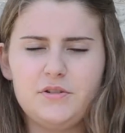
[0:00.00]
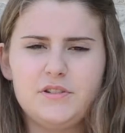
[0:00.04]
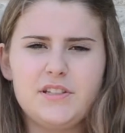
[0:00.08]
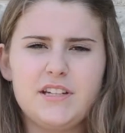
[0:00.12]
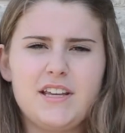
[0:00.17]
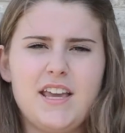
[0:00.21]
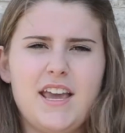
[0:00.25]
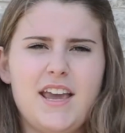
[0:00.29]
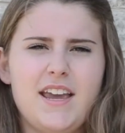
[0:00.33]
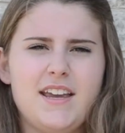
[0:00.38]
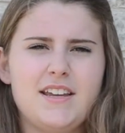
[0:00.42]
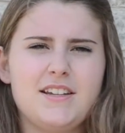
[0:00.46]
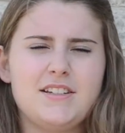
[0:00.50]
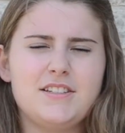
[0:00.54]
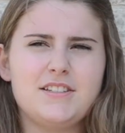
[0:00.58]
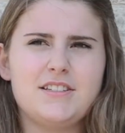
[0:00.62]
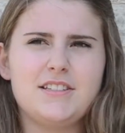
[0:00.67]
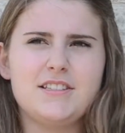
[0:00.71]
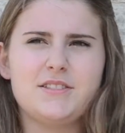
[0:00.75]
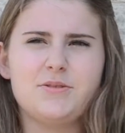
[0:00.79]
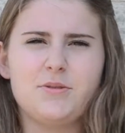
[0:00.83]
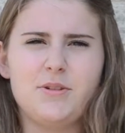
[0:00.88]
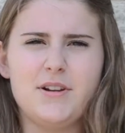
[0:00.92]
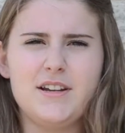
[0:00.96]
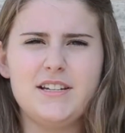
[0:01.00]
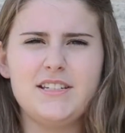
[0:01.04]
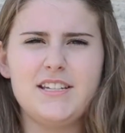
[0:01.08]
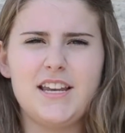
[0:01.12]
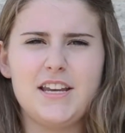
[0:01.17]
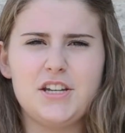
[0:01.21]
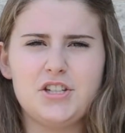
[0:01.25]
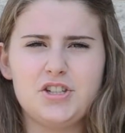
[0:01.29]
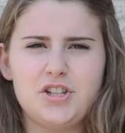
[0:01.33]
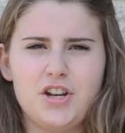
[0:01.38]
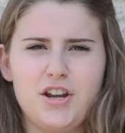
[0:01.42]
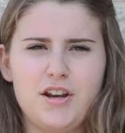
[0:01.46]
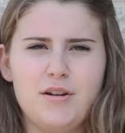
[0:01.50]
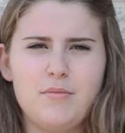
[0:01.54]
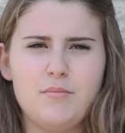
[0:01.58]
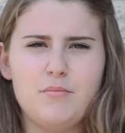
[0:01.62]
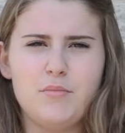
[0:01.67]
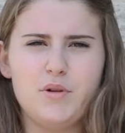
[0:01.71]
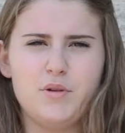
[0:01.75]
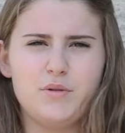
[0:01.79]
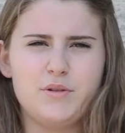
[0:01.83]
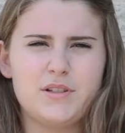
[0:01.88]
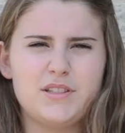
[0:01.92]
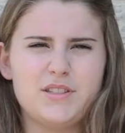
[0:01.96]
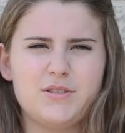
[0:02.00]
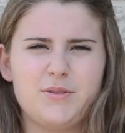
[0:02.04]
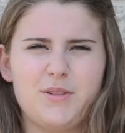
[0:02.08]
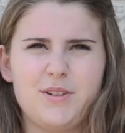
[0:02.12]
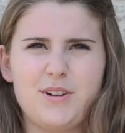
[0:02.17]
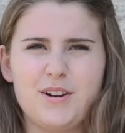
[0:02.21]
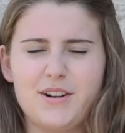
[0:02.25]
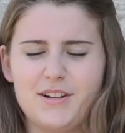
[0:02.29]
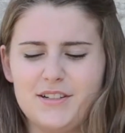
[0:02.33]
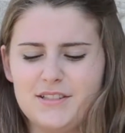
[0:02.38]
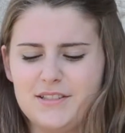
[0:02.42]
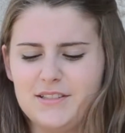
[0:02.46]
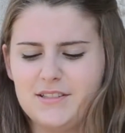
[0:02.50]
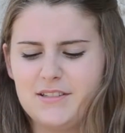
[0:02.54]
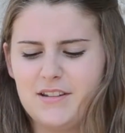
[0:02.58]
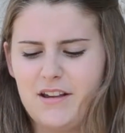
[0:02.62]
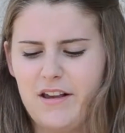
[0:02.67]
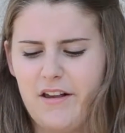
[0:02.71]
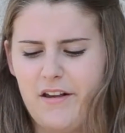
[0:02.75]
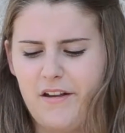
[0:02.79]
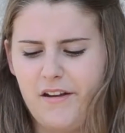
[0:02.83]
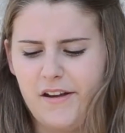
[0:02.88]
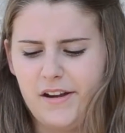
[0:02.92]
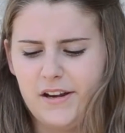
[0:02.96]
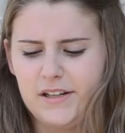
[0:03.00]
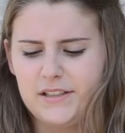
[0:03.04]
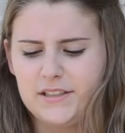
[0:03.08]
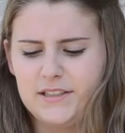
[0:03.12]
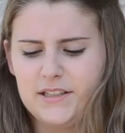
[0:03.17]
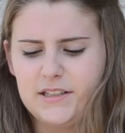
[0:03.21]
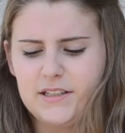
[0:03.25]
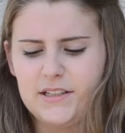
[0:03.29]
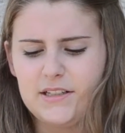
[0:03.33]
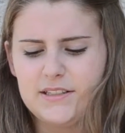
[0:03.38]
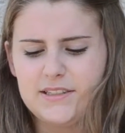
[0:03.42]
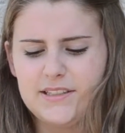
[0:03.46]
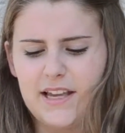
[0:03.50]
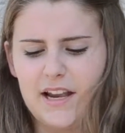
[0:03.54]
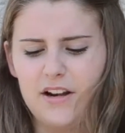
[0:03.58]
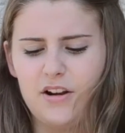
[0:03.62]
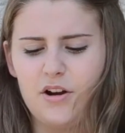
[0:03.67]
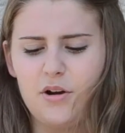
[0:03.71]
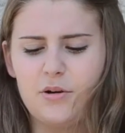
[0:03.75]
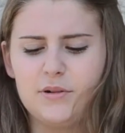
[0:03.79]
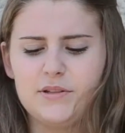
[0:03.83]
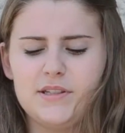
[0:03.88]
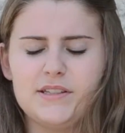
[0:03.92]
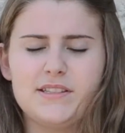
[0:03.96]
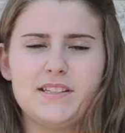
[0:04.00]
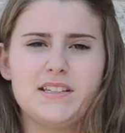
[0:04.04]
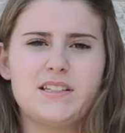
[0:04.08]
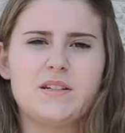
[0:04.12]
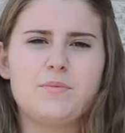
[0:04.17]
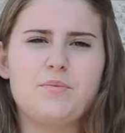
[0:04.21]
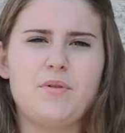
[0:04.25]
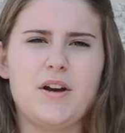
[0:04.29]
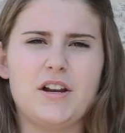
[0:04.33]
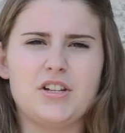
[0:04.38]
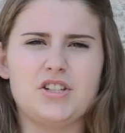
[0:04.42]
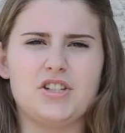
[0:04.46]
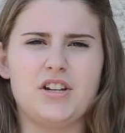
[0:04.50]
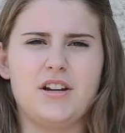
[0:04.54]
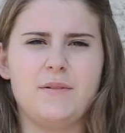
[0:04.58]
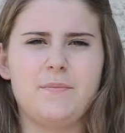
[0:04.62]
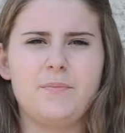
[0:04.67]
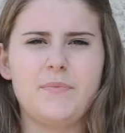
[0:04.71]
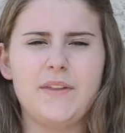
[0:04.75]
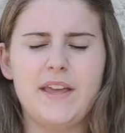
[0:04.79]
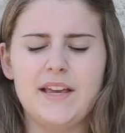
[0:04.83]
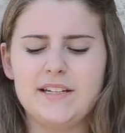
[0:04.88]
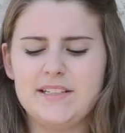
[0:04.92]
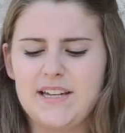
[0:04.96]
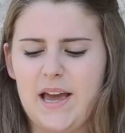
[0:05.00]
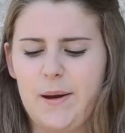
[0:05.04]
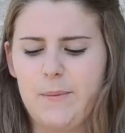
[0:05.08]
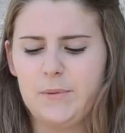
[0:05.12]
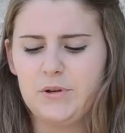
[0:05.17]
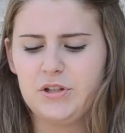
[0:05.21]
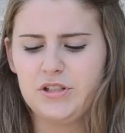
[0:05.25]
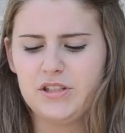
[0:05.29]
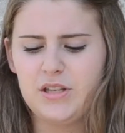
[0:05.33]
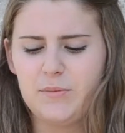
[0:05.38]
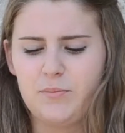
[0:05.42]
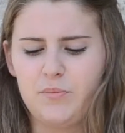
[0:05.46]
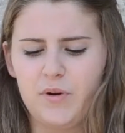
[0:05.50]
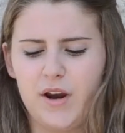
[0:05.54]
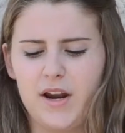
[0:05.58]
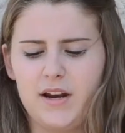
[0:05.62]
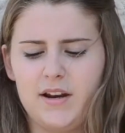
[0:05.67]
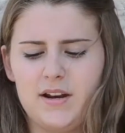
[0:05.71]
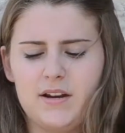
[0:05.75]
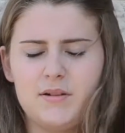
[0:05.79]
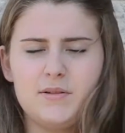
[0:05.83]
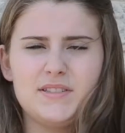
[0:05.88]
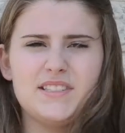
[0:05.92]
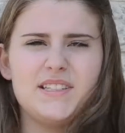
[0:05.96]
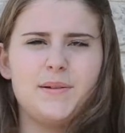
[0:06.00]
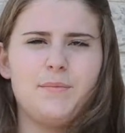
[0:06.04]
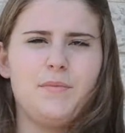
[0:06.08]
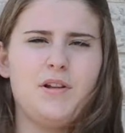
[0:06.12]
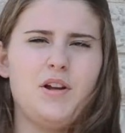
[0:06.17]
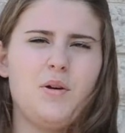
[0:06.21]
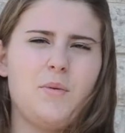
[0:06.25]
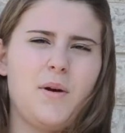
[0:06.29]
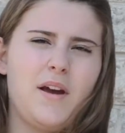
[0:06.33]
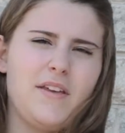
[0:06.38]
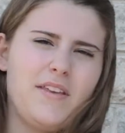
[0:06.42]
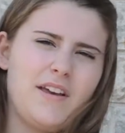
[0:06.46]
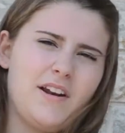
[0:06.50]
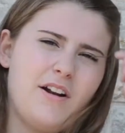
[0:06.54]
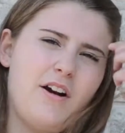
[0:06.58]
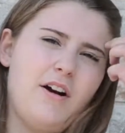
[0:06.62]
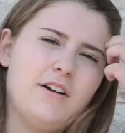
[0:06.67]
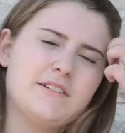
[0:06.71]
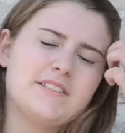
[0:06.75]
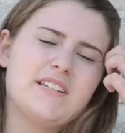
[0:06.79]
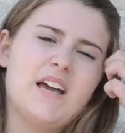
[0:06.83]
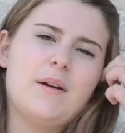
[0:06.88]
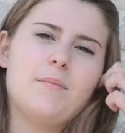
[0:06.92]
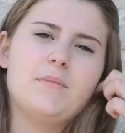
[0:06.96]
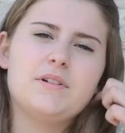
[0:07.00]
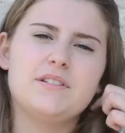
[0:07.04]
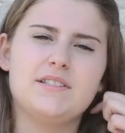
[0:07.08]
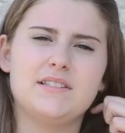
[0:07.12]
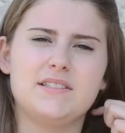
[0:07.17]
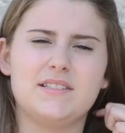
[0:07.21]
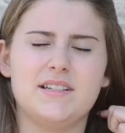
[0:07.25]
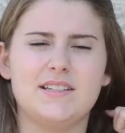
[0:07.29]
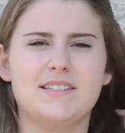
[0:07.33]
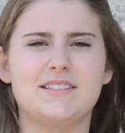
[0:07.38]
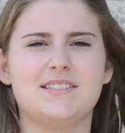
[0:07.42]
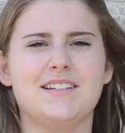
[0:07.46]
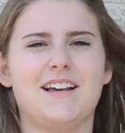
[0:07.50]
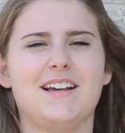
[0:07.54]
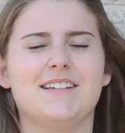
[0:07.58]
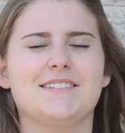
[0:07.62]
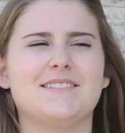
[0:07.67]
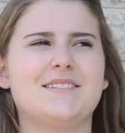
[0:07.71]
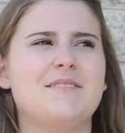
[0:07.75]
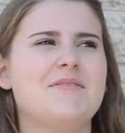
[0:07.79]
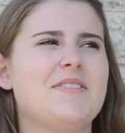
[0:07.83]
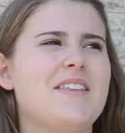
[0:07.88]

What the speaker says: decay, disorientation, mood disorders, psychosis, and depression. It damages the brain in a similar way that Alzheimer's disease does.